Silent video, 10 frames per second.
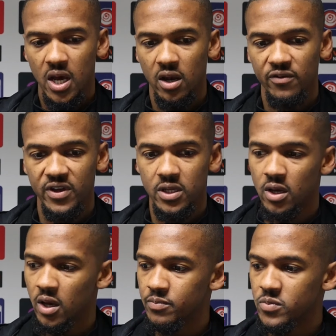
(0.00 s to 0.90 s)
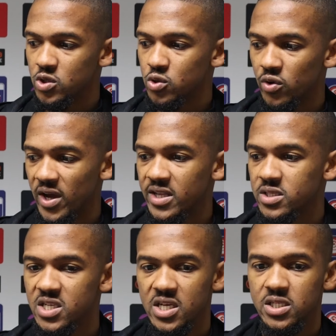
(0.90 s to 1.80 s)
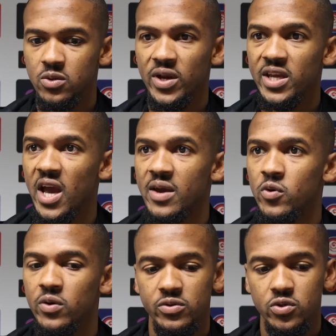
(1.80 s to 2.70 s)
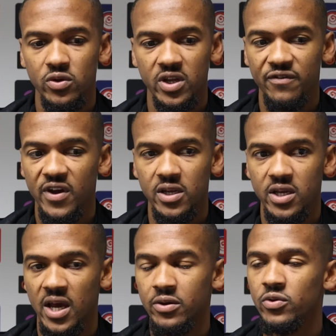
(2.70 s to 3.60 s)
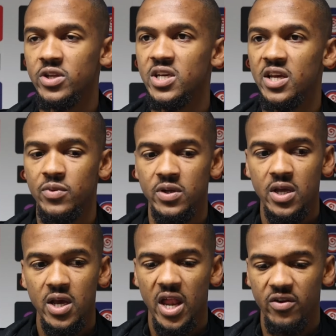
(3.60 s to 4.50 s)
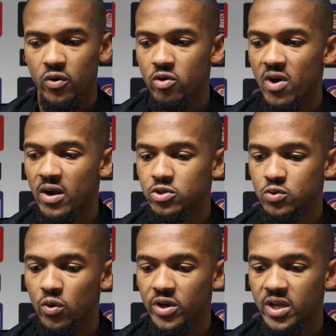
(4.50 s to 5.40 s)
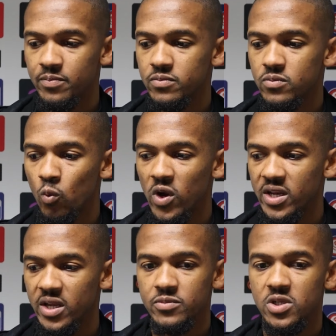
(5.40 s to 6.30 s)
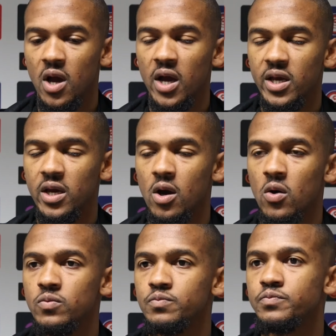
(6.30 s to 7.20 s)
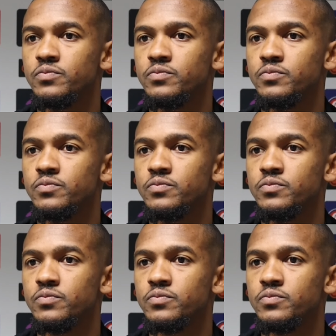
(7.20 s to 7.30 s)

And I think you saw that in Searzy when he came on and sort of the effect that he had on the team and everyone around just wanting him, willing him to go and get a goal.